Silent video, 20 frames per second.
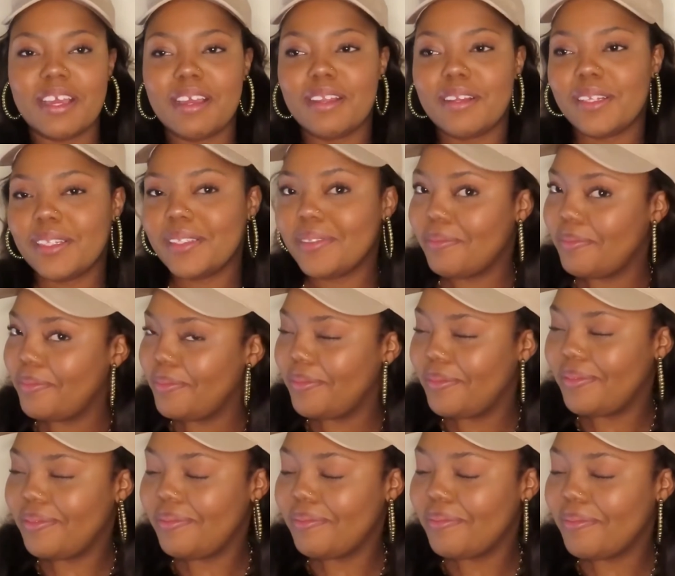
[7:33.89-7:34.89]

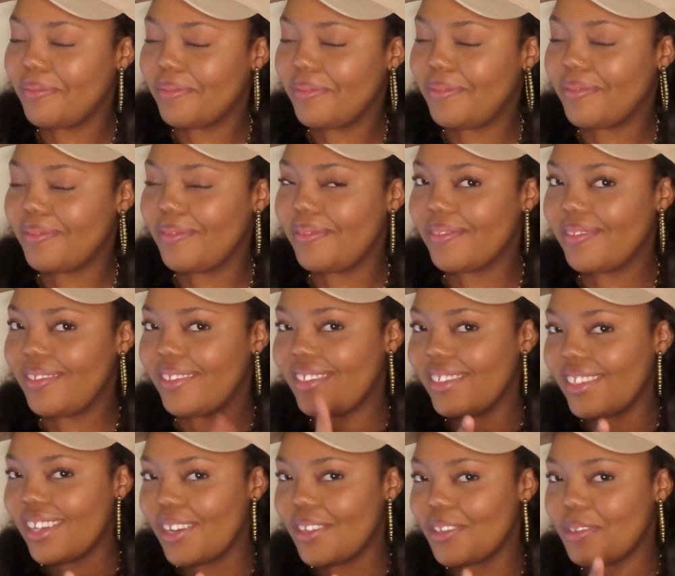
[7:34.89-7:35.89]
dad.
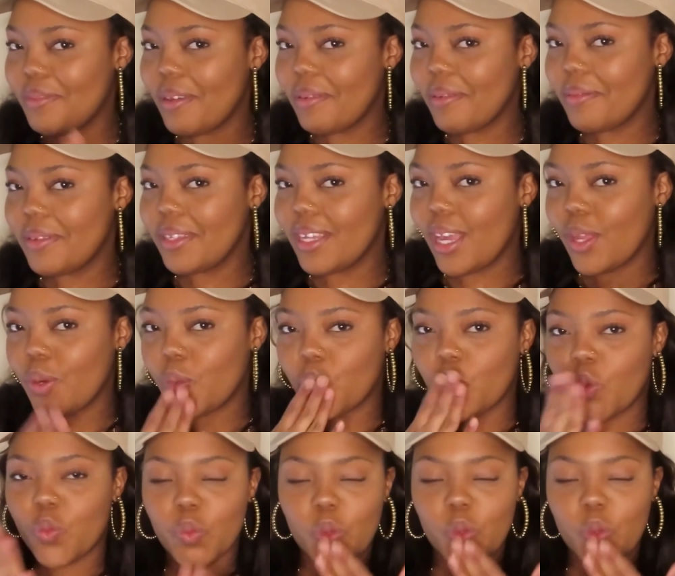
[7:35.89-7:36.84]
Shout out to my mom and dad.